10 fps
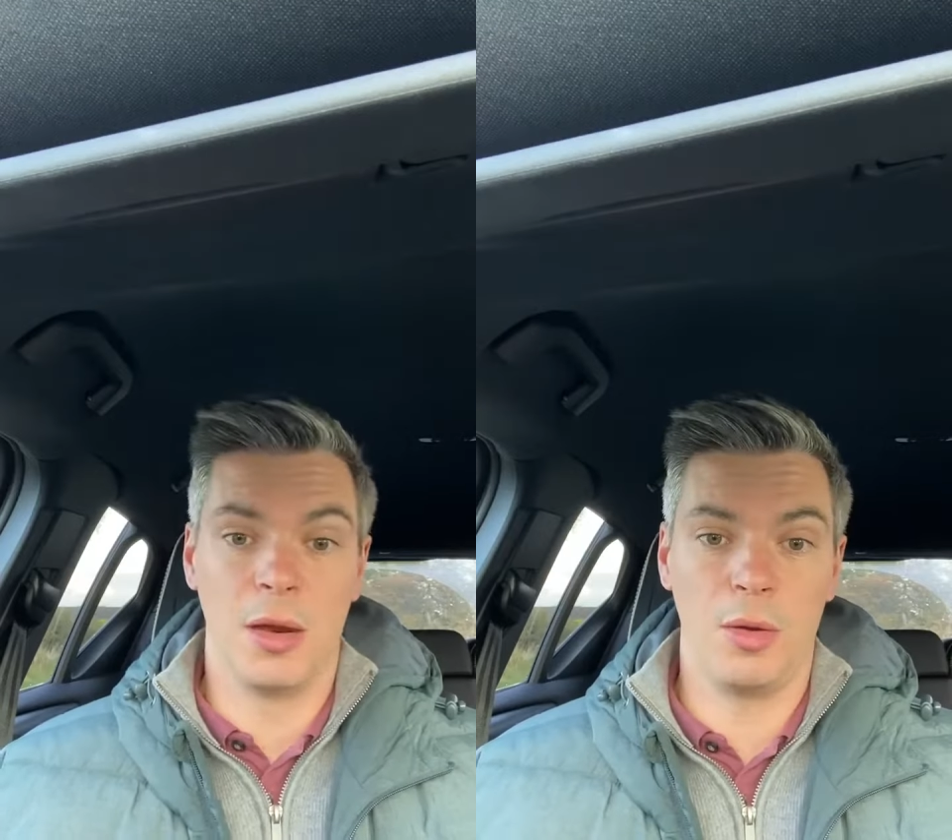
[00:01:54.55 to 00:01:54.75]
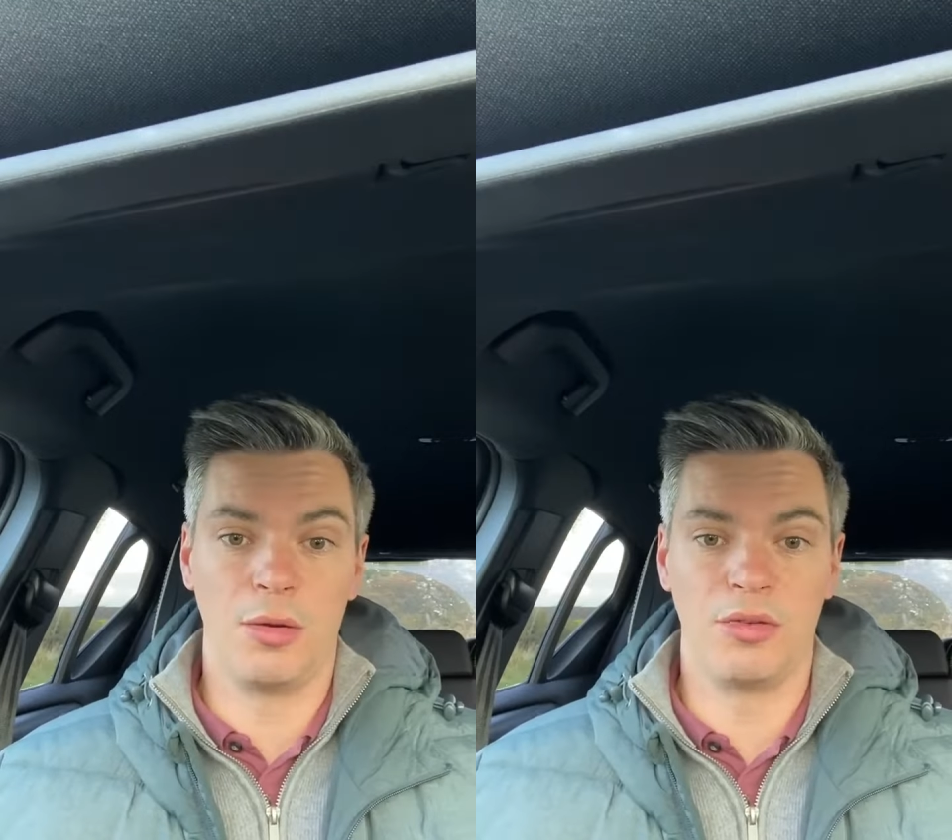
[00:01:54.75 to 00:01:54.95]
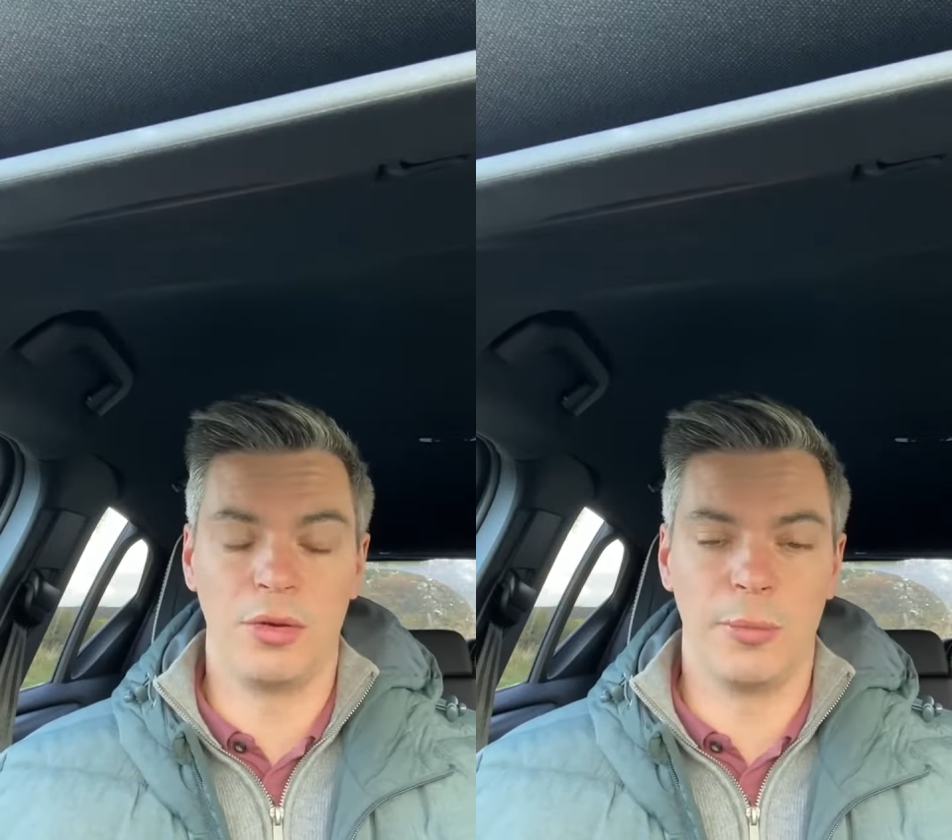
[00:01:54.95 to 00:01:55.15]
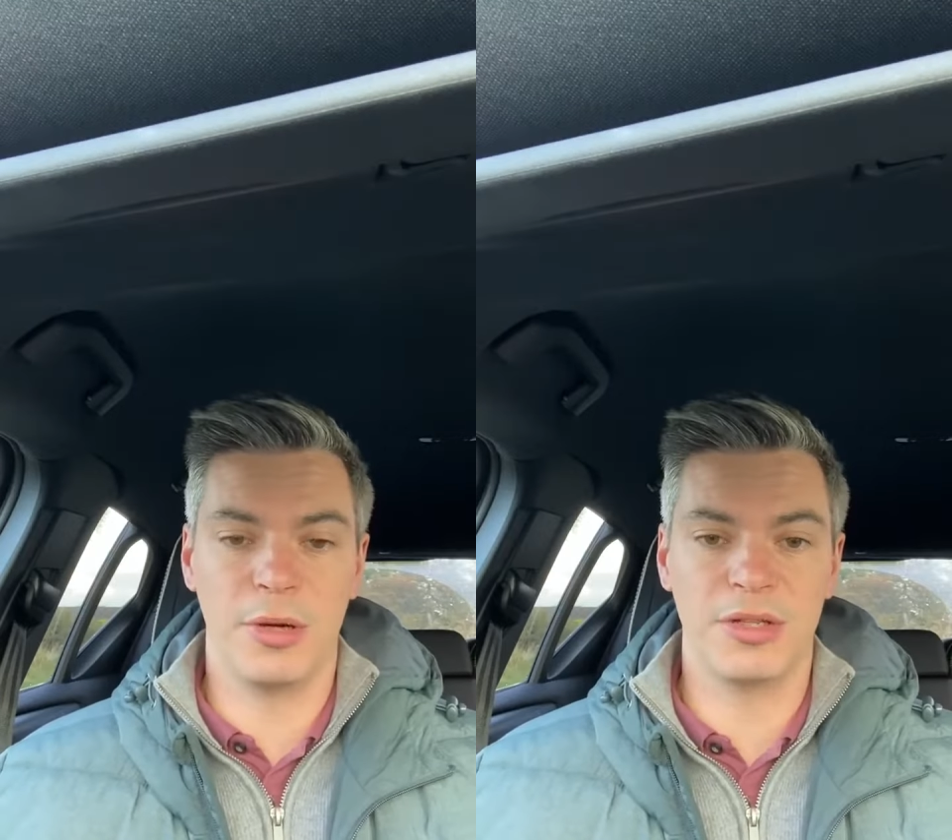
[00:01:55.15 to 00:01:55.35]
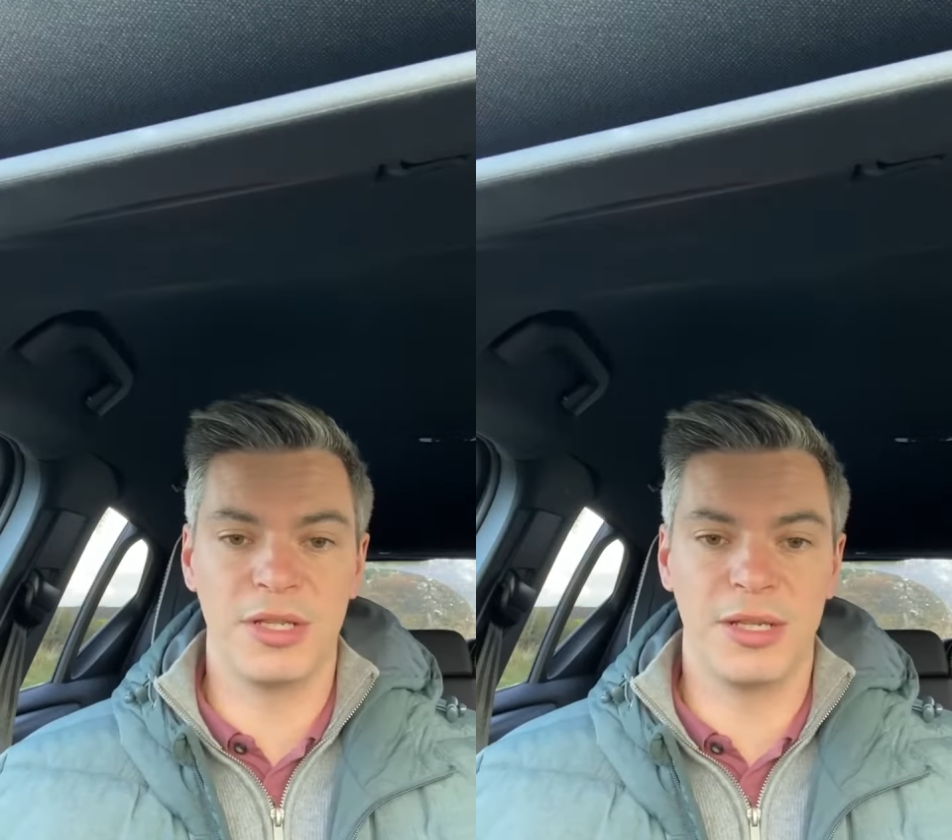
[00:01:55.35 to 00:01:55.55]
launch on
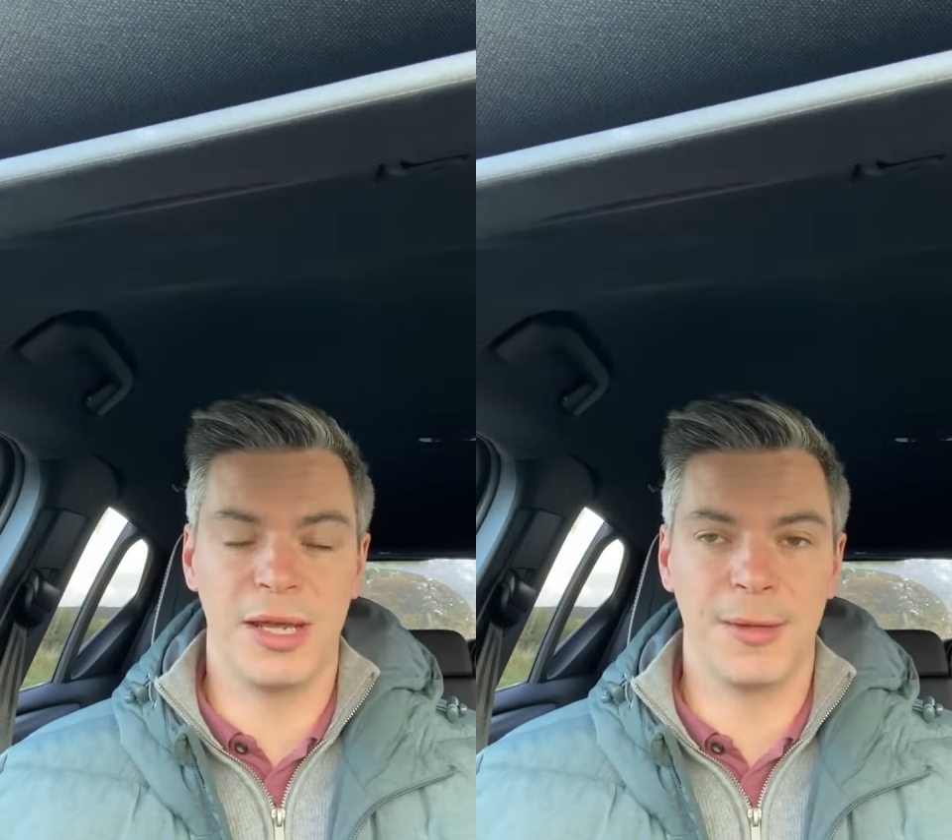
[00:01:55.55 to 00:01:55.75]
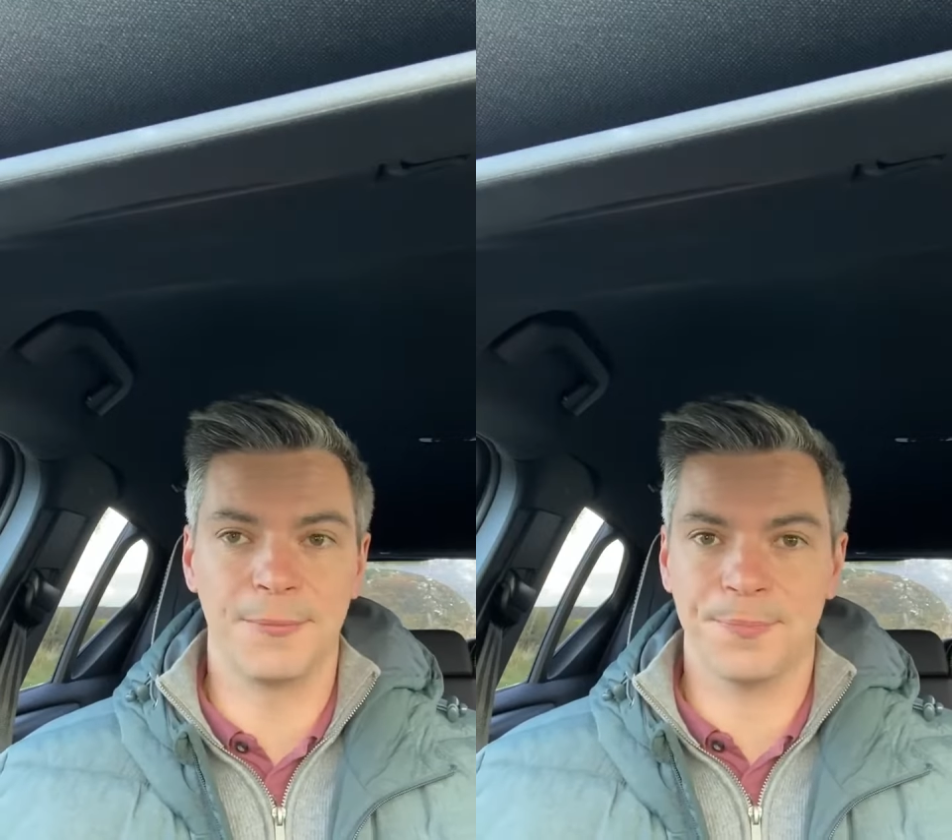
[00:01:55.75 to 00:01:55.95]
Boxing Day.